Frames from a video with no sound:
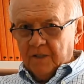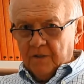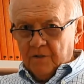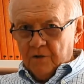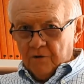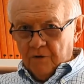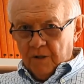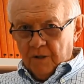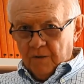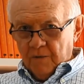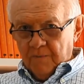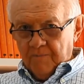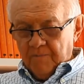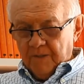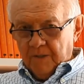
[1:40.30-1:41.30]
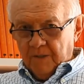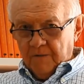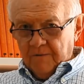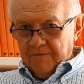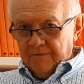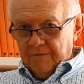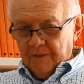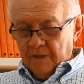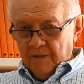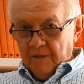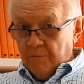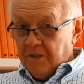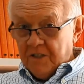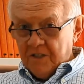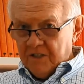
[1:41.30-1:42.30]
and control of,
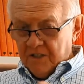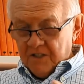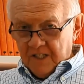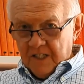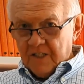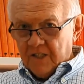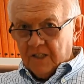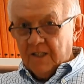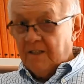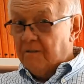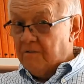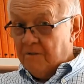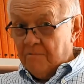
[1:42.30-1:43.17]
which is essentially